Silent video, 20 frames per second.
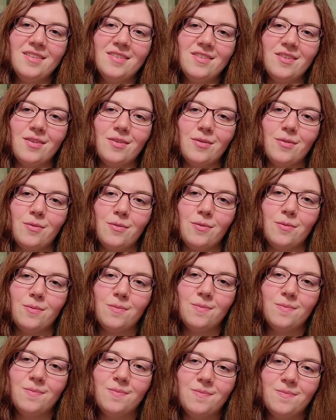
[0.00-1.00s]
So
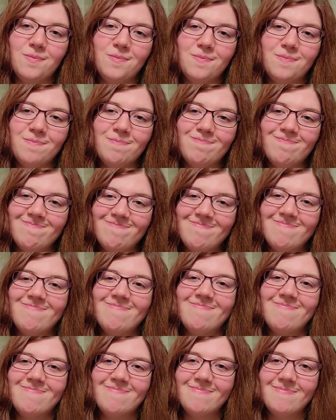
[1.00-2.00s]

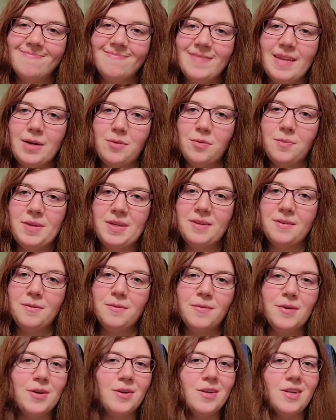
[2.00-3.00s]
that would be
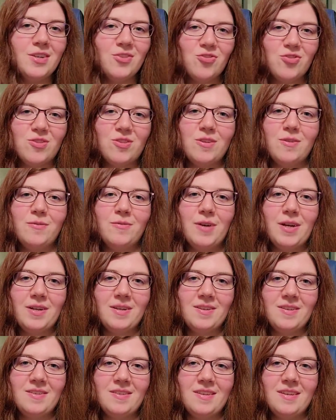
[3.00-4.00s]
a very interesting
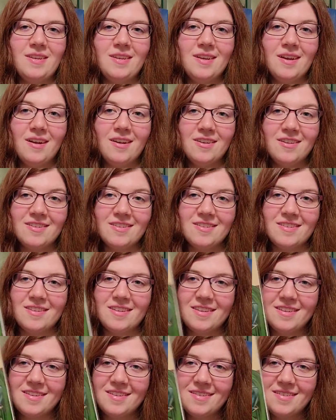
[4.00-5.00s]
fight to see,
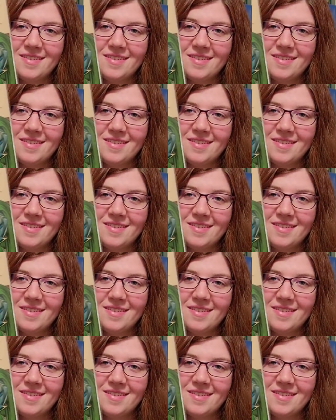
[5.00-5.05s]
honestly.